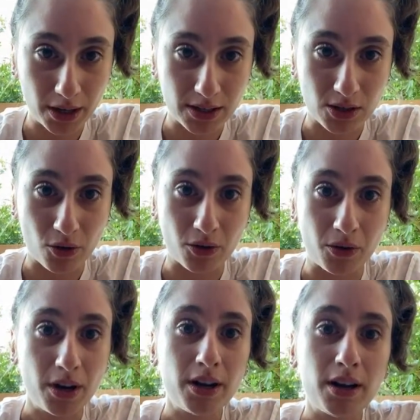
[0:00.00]
So
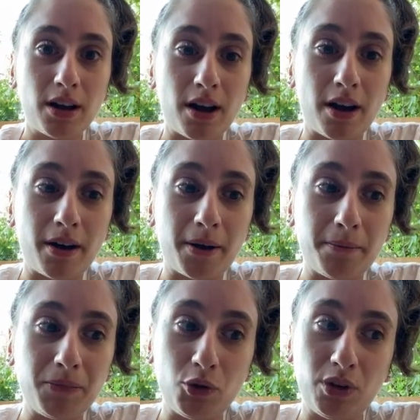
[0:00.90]

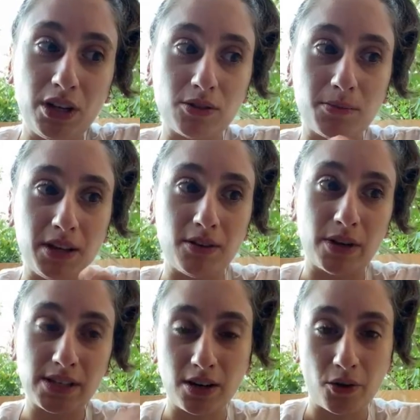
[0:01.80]
you need to be a
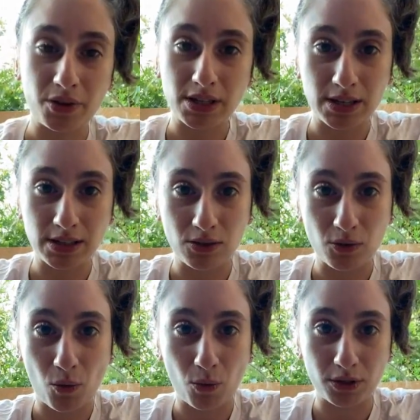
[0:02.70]
resident or a citizen
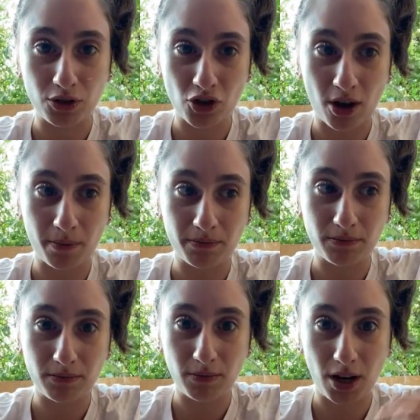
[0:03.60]
to hold a job
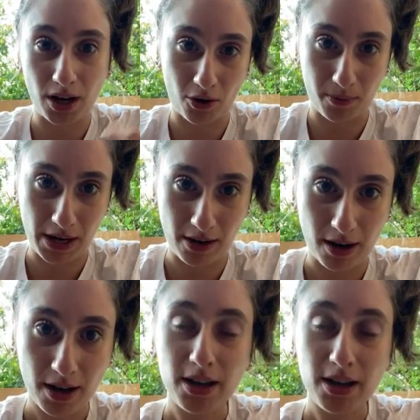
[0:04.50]
in Armenia.